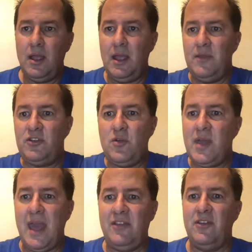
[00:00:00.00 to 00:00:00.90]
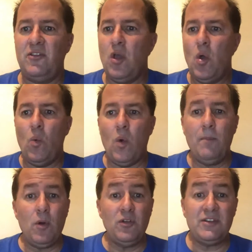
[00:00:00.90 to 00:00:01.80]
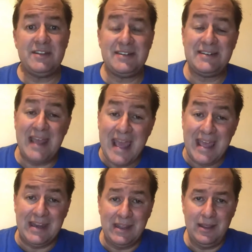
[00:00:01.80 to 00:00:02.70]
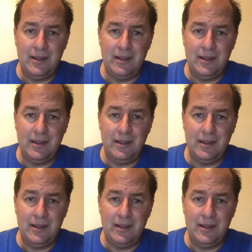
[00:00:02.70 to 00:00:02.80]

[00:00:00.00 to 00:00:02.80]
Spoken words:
In the two cases, one person is dead,